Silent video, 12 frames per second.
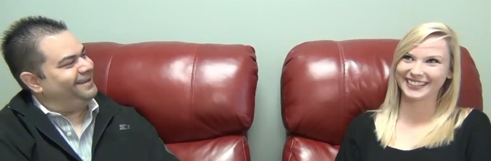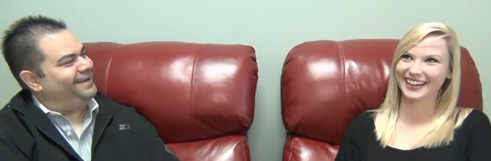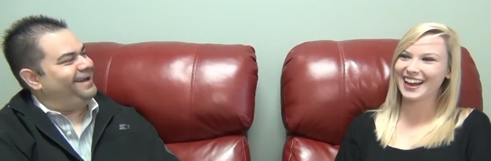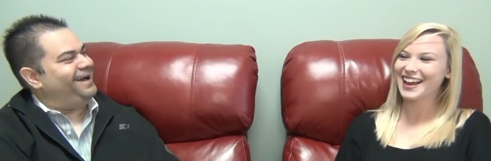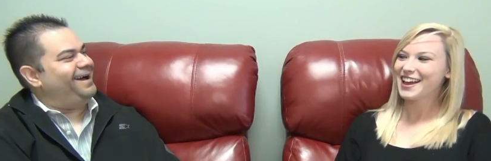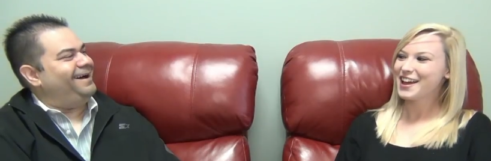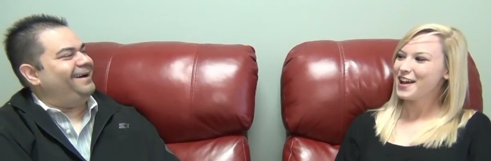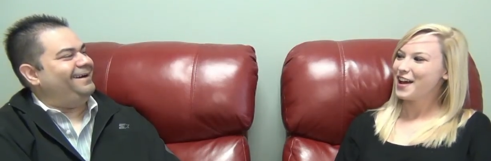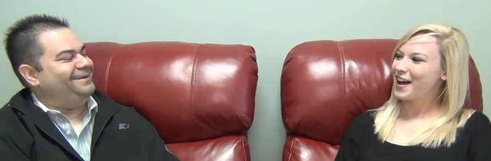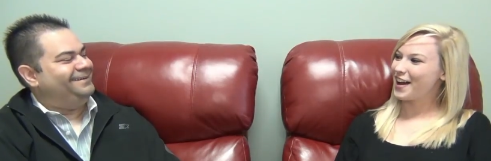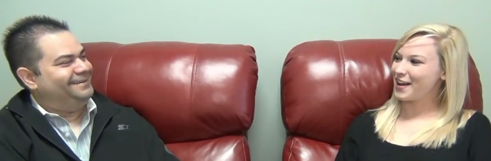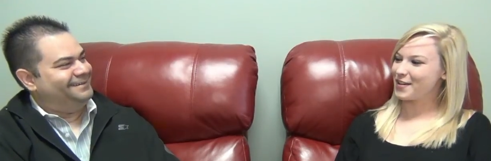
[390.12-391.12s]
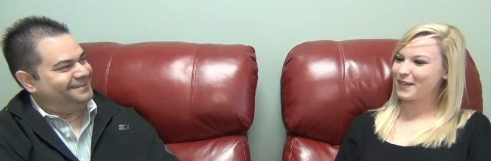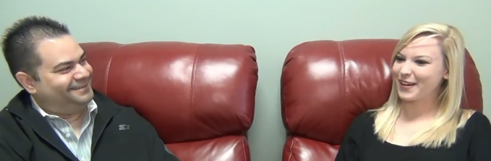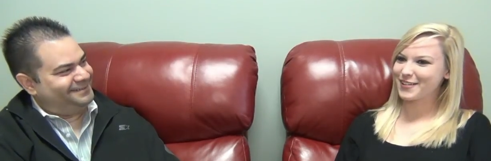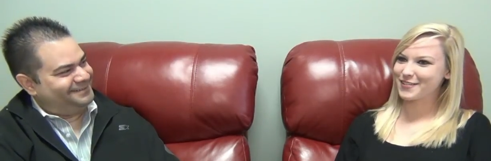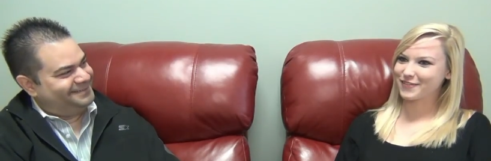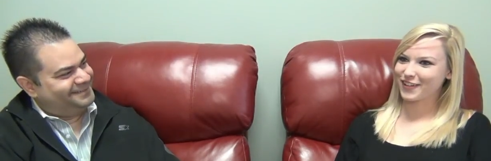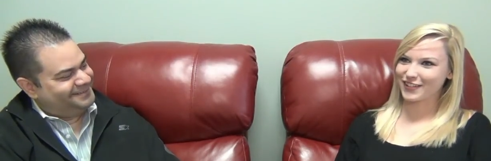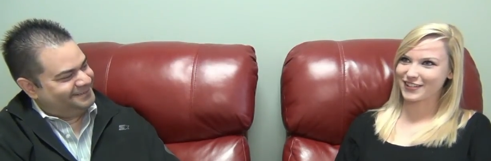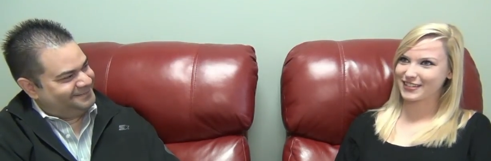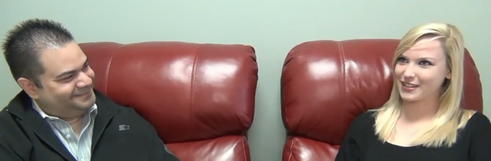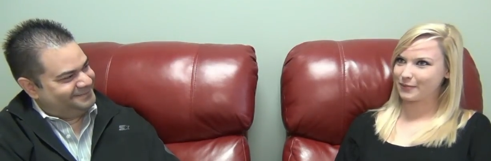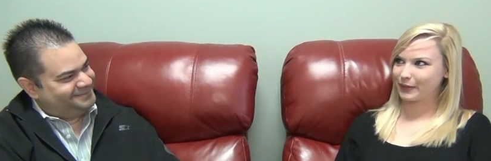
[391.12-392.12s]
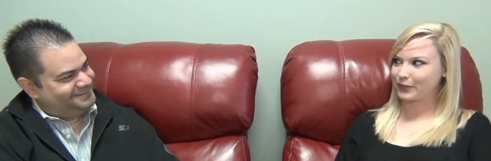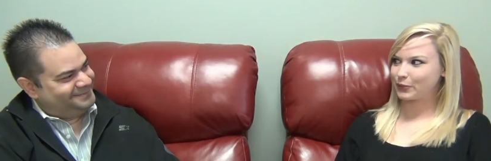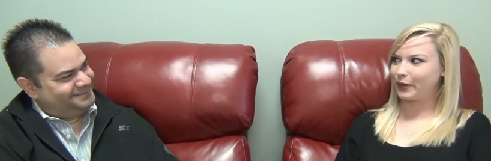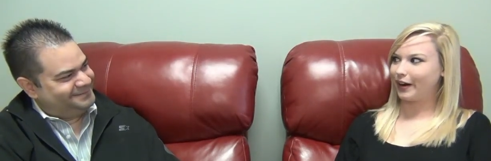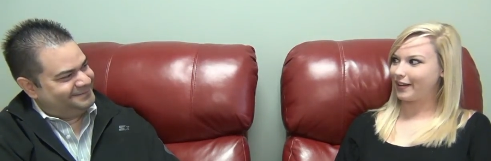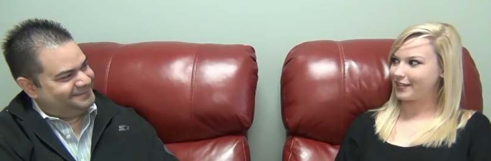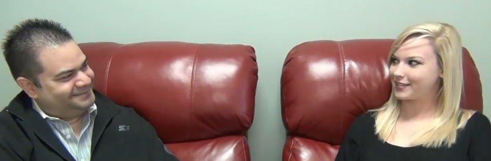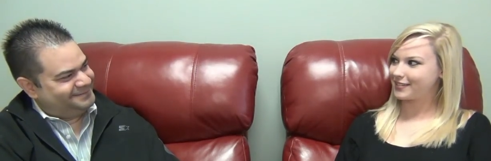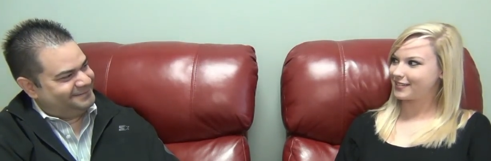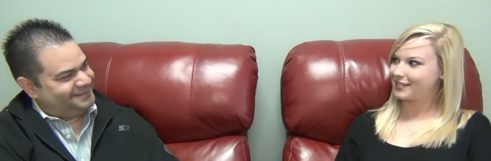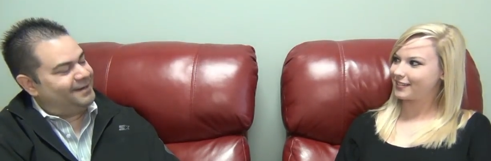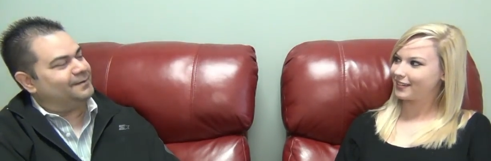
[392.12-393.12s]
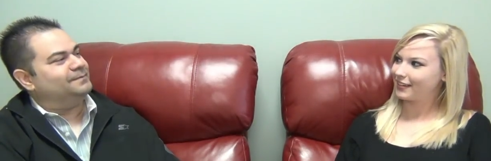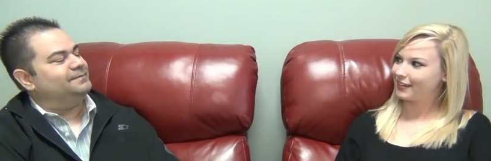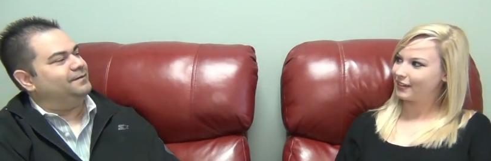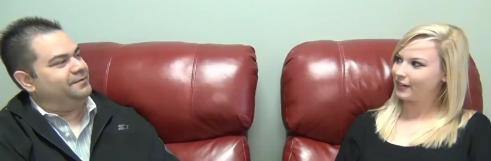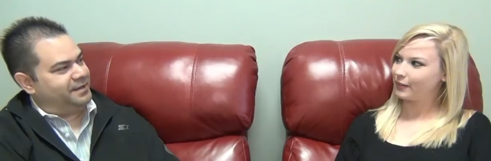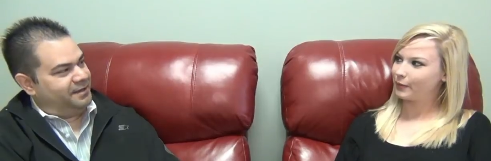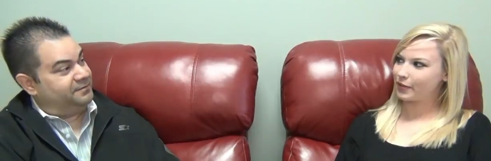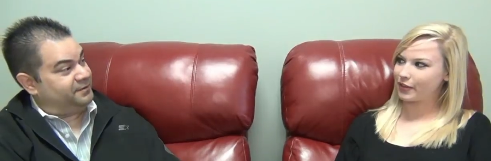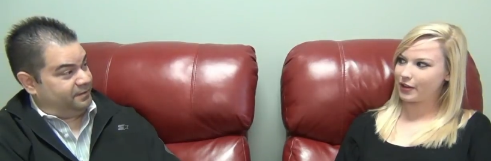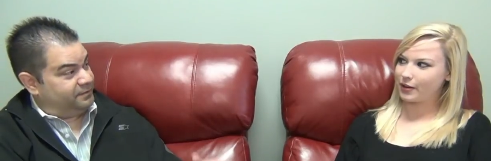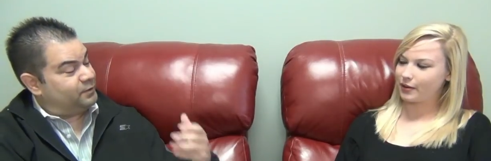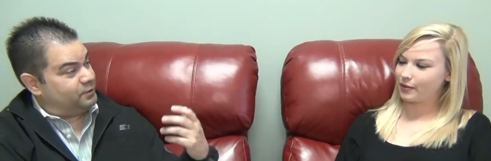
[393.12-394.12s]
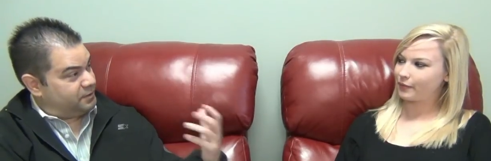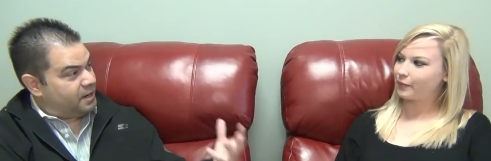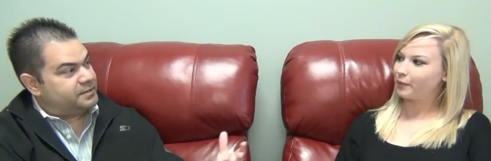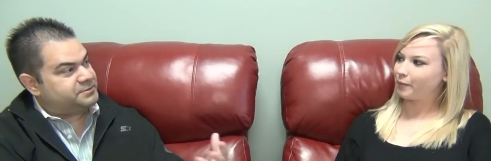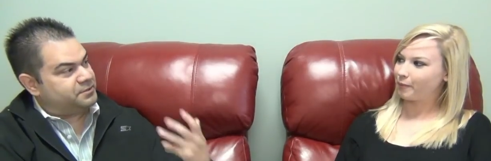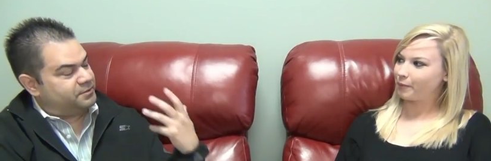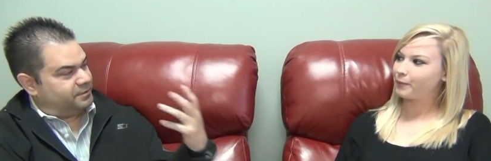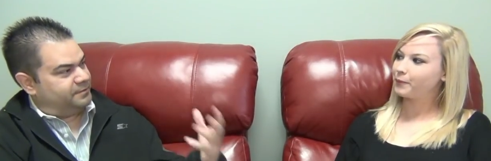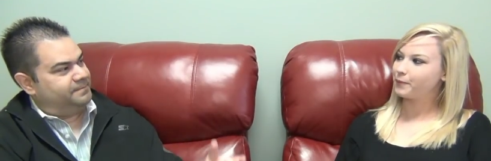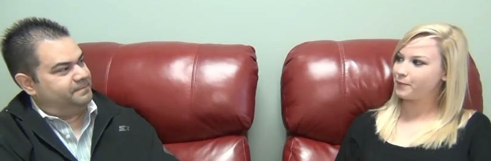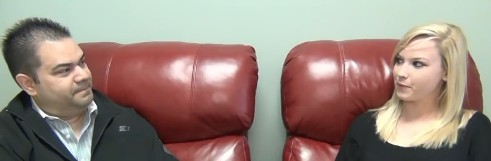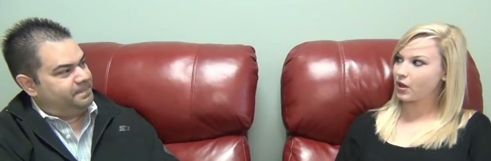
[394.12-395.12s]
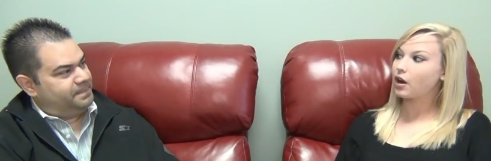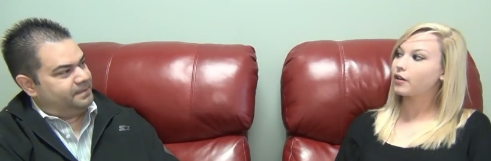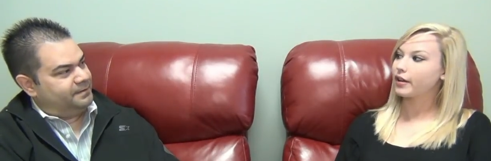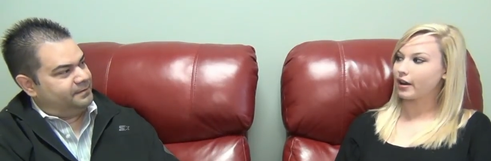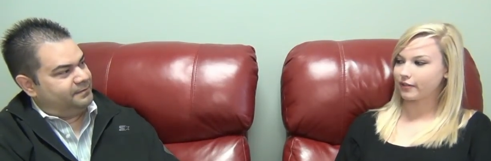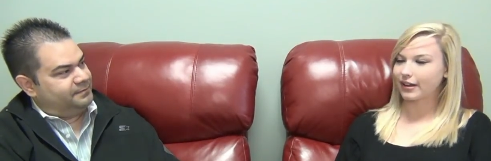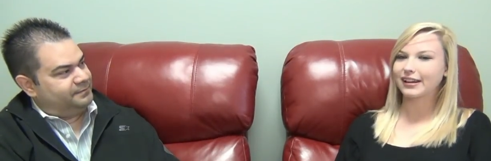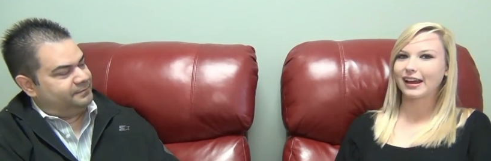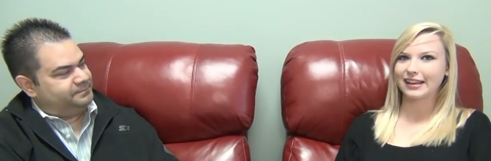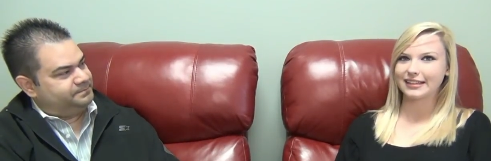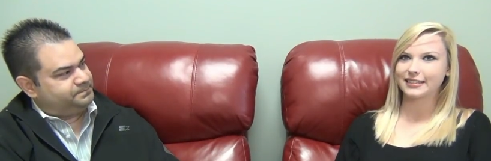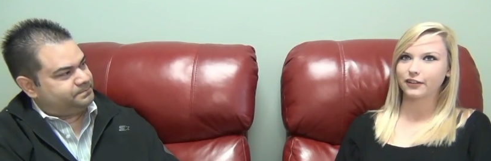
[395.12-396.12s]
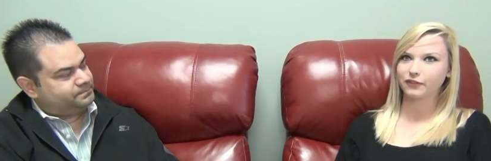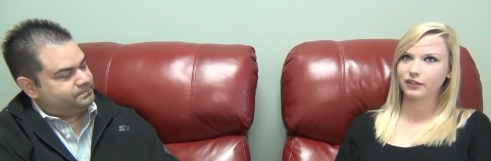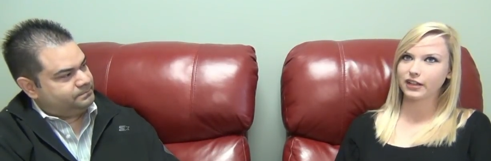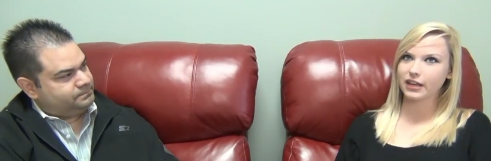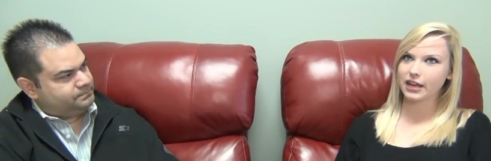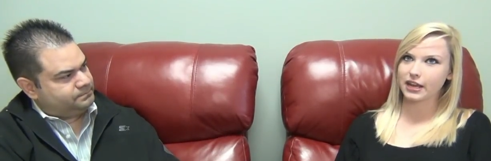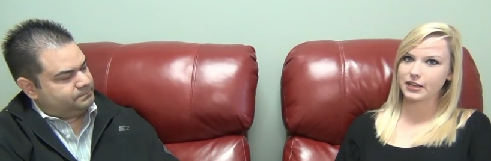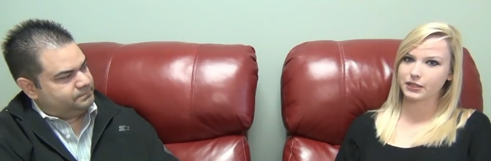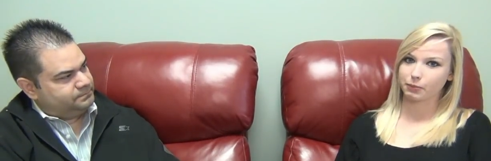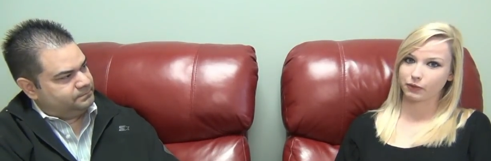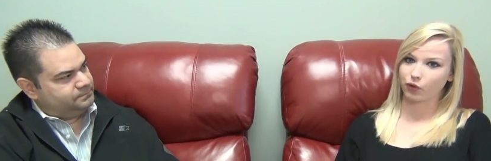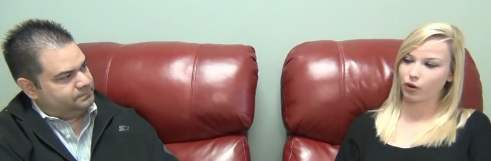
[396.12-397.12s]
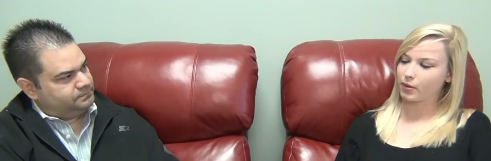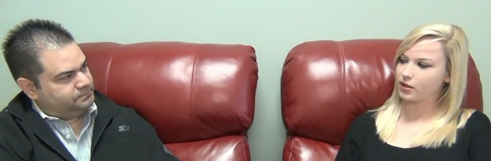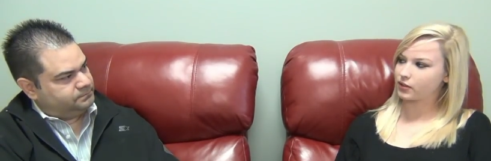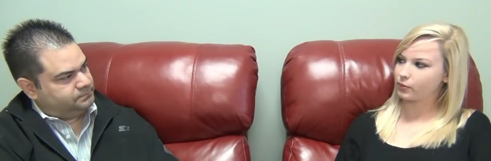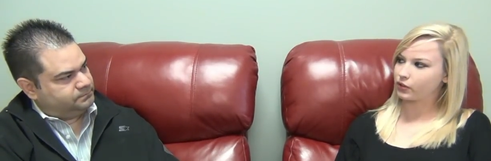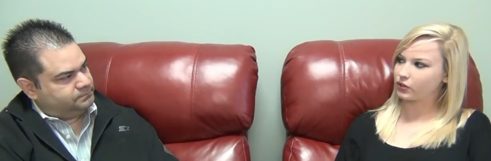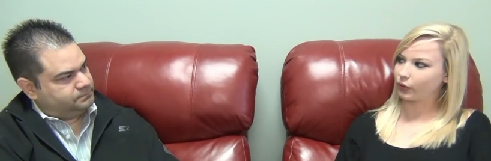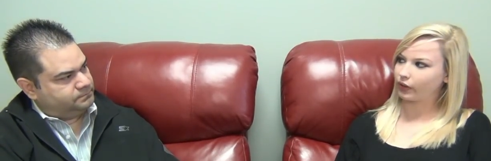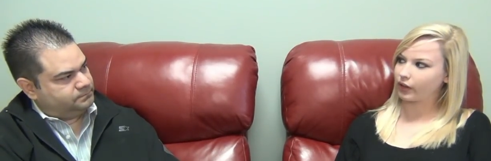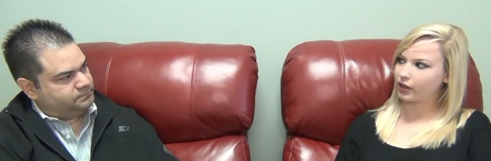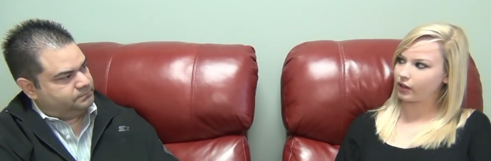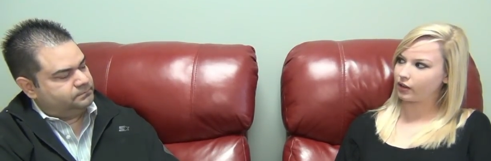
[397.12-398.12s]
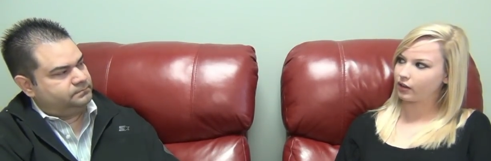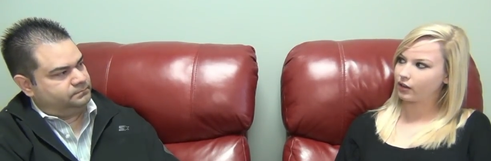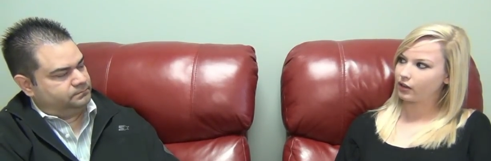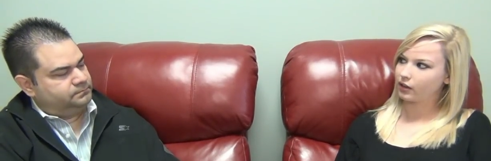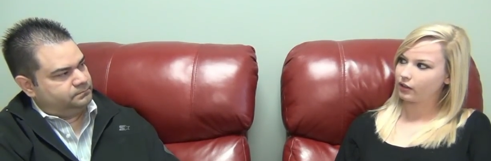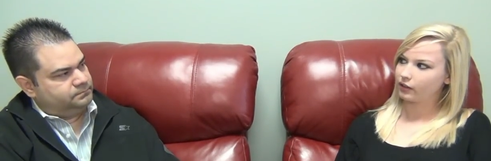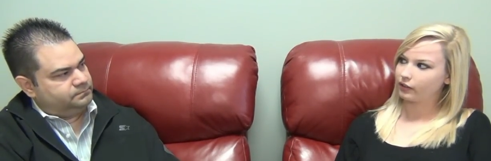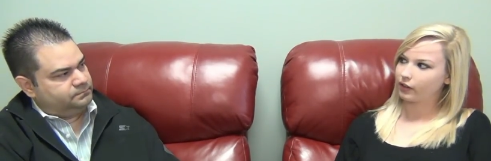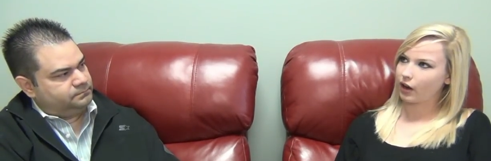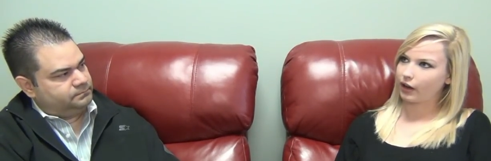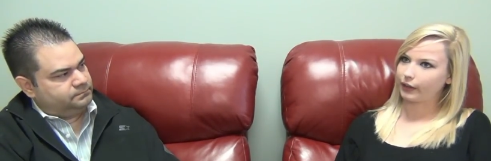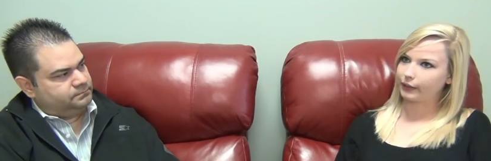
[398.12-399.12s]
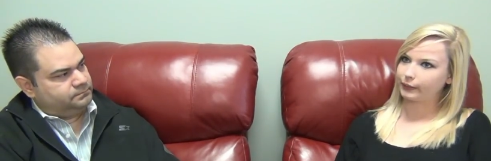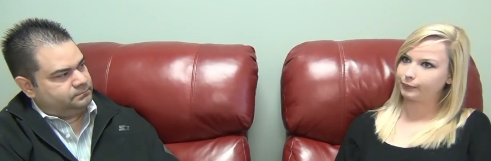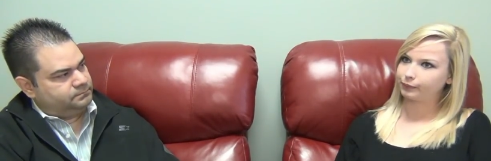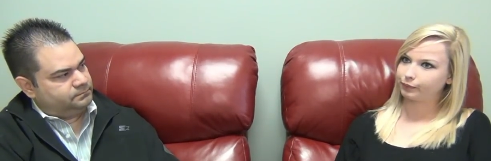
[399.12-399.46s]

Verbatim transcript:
Speaker 1: I've gone to see him like twice. Oh,
Speaker 2: okay. Is it a good concert? Or?
Speaker 1: Oh, yeah. It's definitely his performance, which really kind